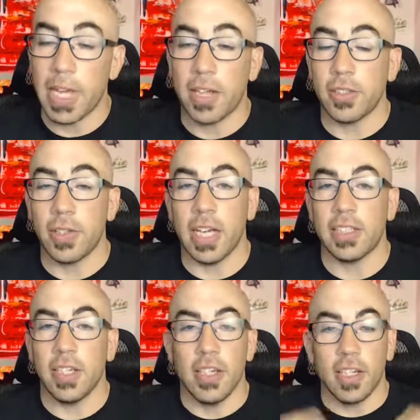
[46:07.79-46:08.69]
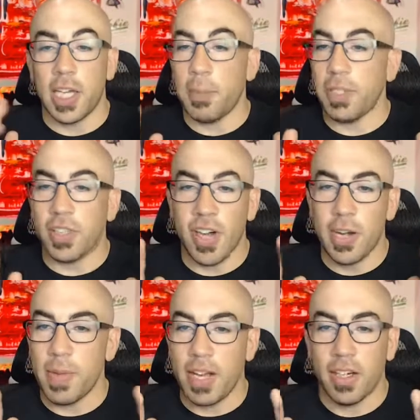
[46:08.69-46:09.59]
Yeah, so you guys keep it
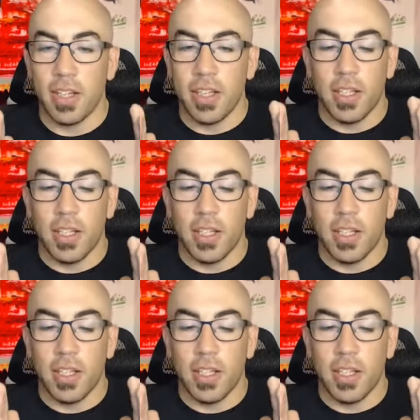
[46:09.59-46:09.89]
straight, man.